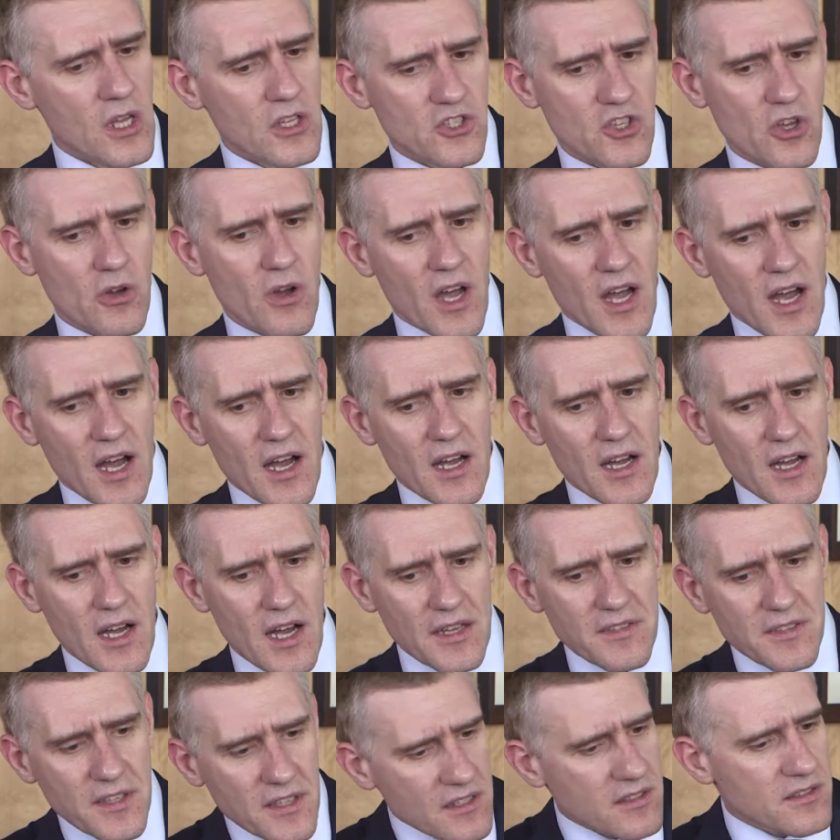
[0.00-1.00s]
So
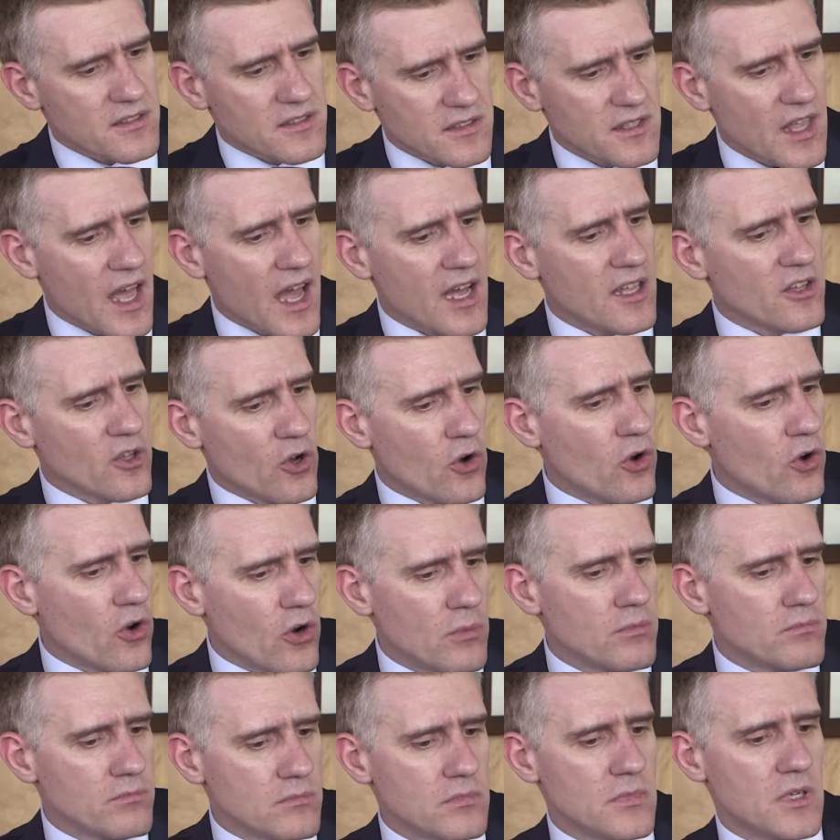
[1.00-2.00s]
I think that
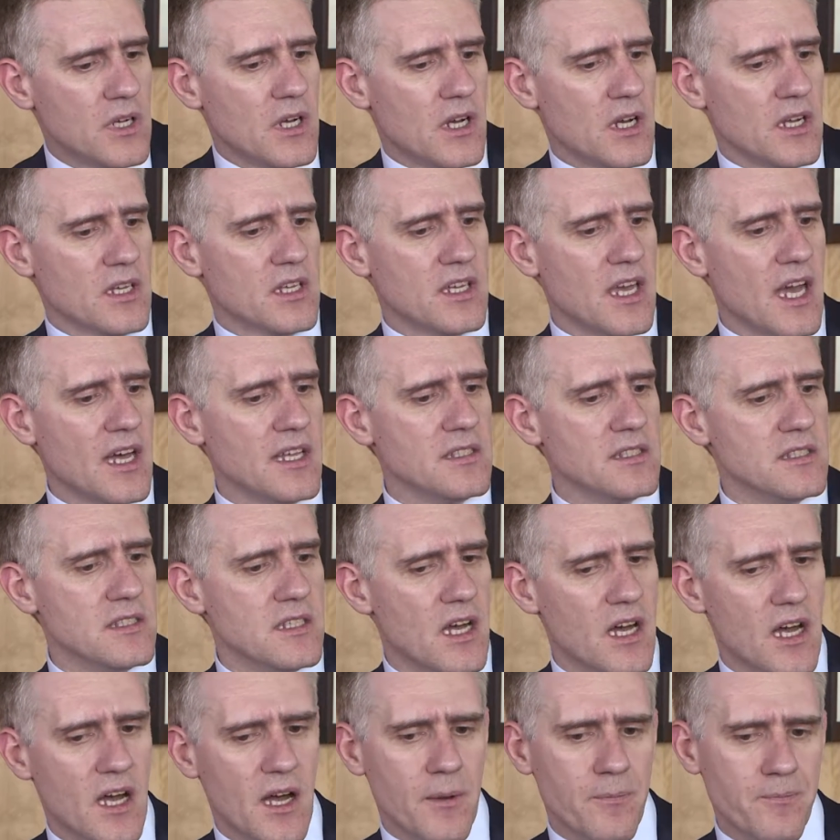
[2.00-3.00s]
all can
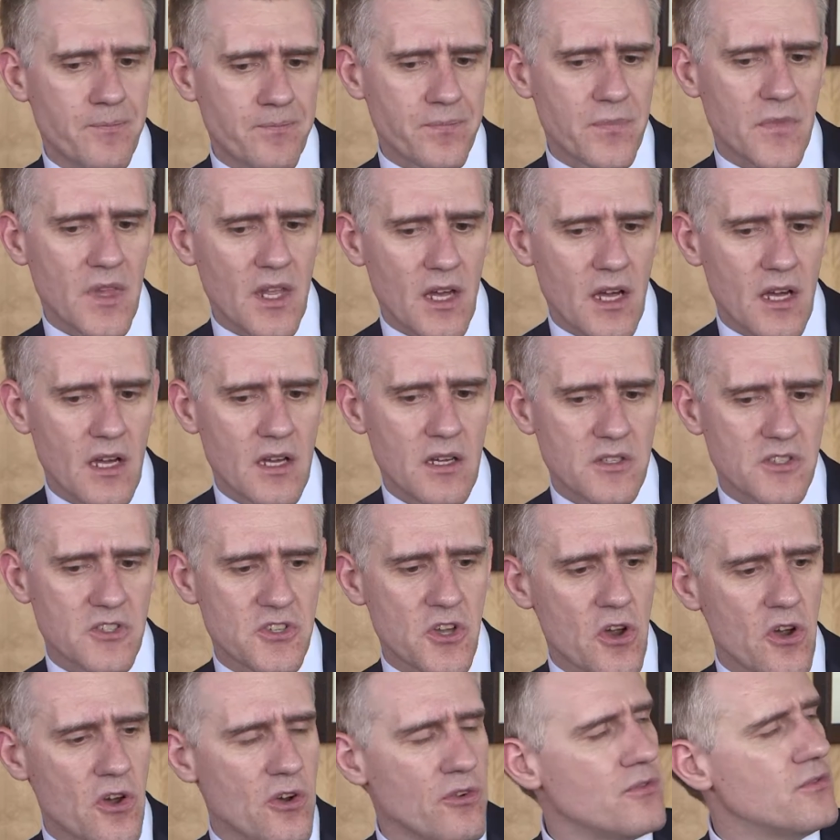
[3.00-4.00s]

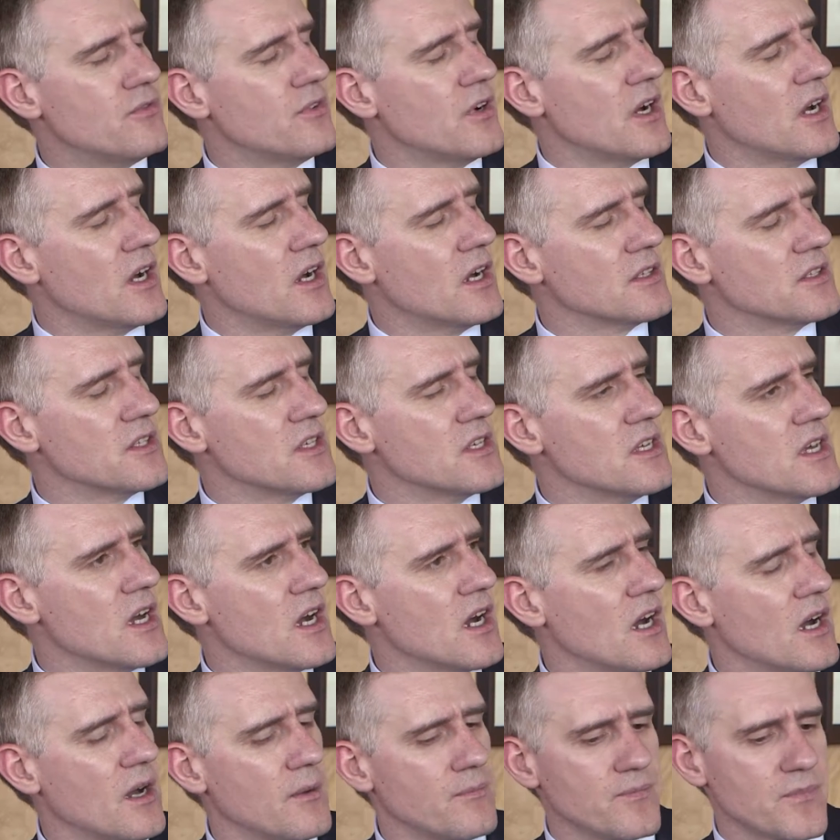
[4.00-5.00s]
serve
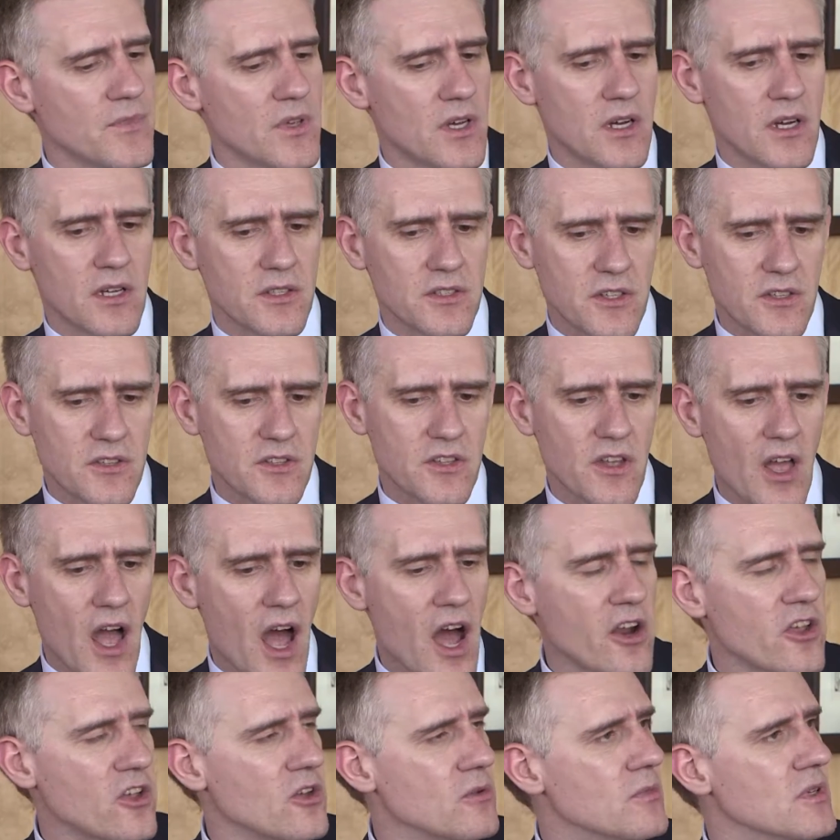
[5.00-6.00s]
the
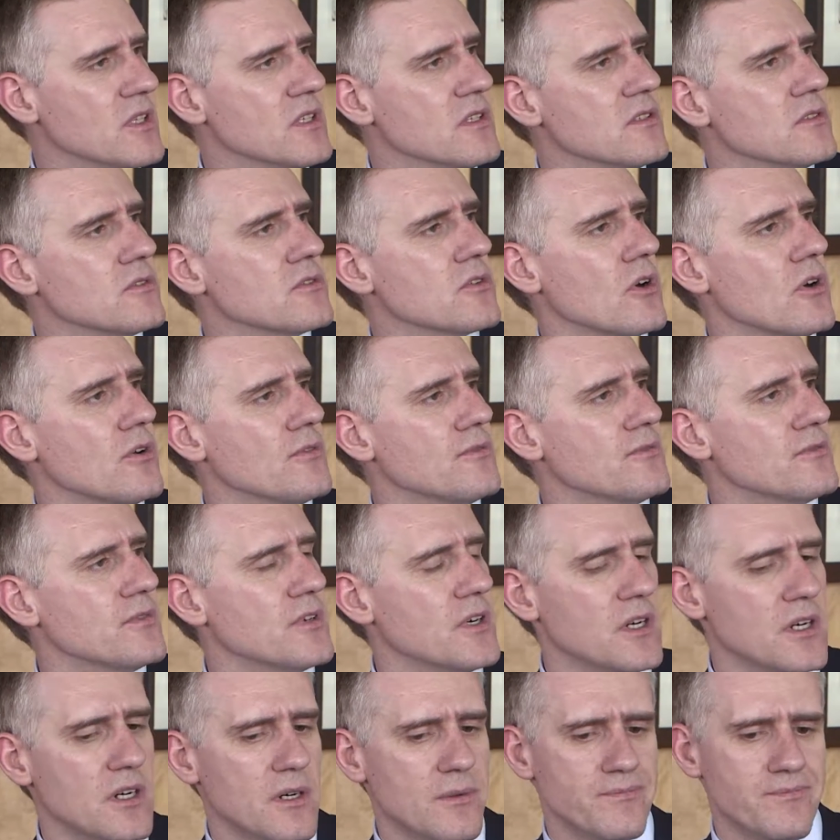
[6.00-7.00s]
argument of
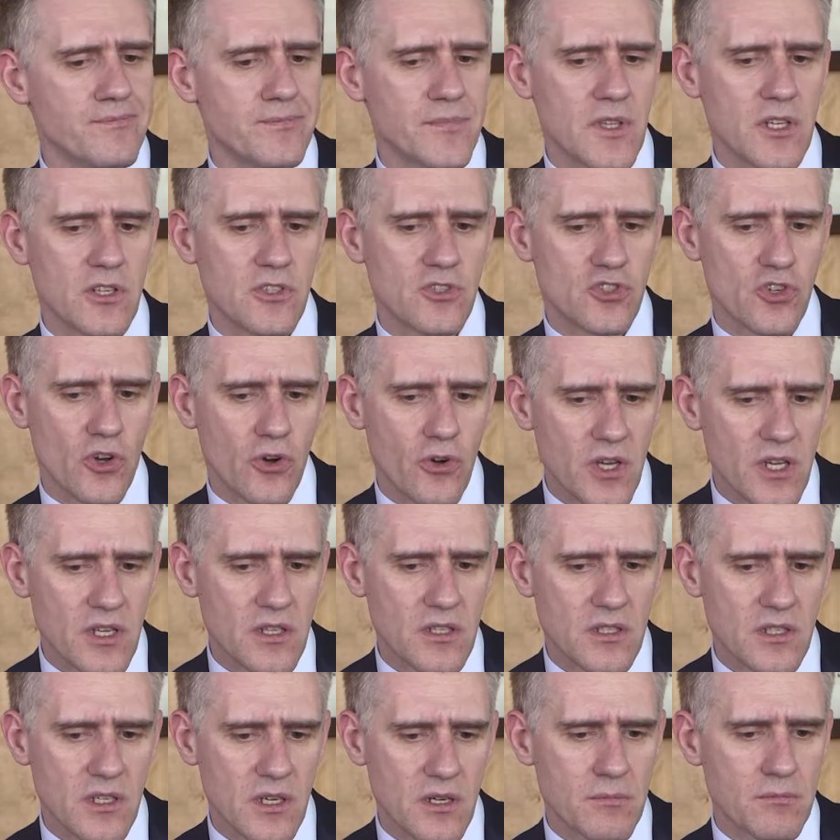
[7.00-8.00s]
showing
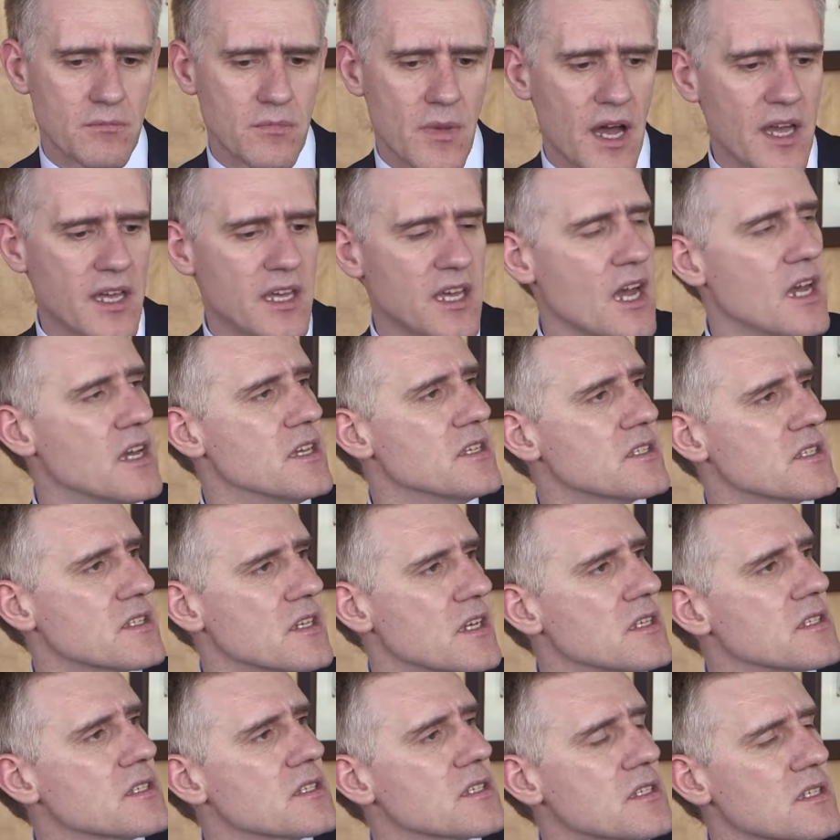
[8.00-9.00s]
my case
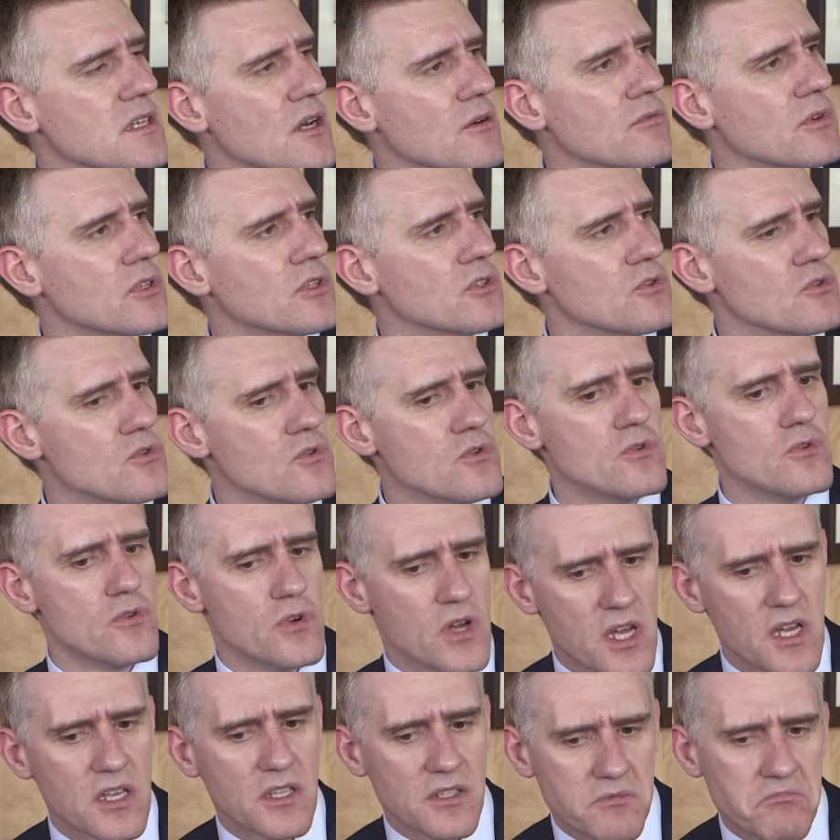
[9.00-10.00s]
as someone who
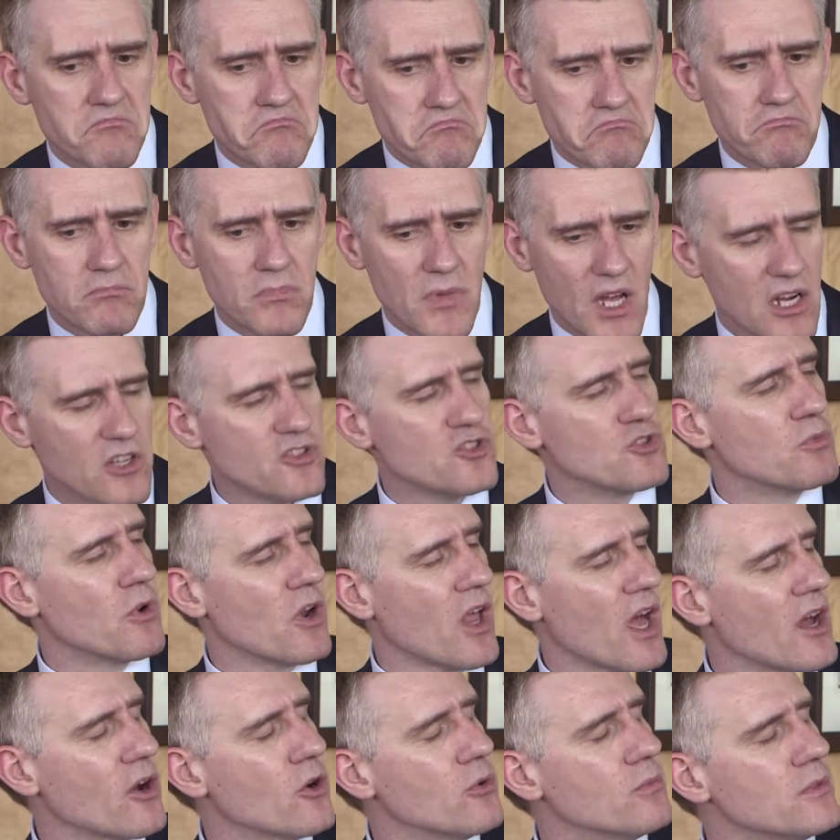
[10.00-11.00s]
is eligible,
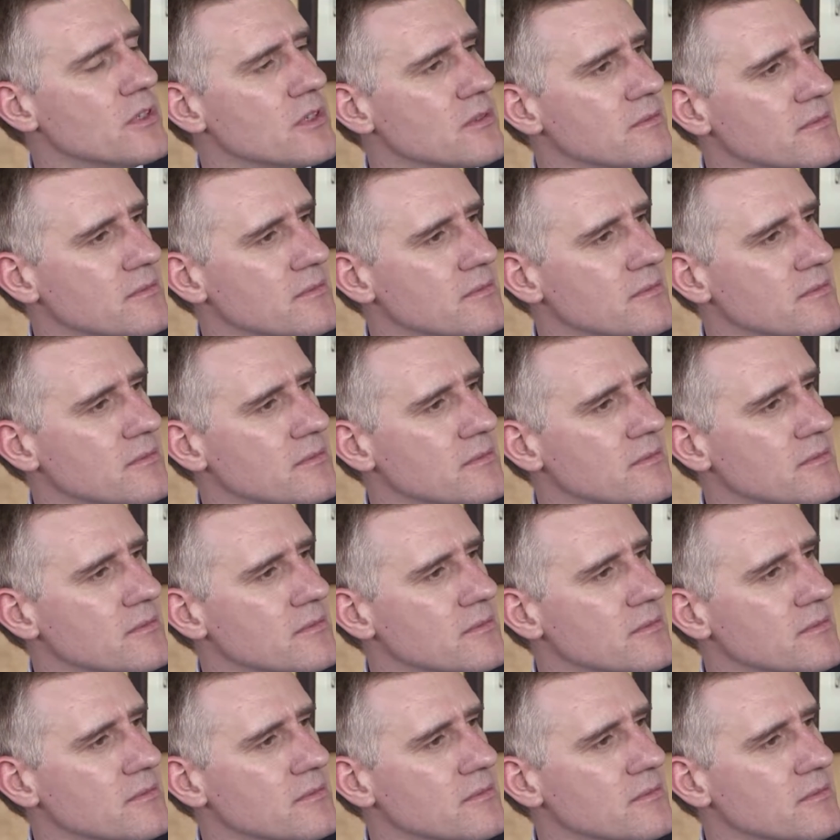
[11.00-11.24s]
I hope.